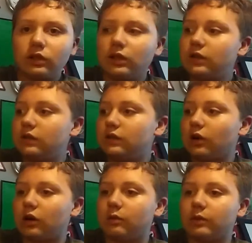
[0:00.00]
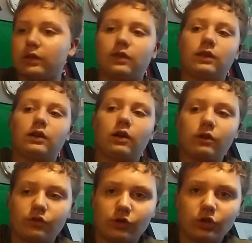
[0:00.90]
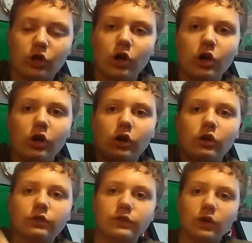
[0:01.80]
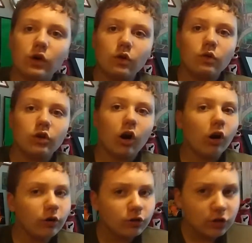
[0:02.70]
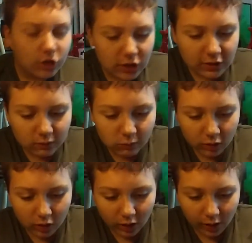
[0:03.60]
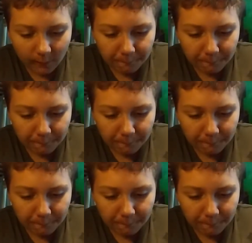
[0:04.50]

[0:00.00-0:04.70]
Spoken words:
let's start with the cartridge. So cartridges were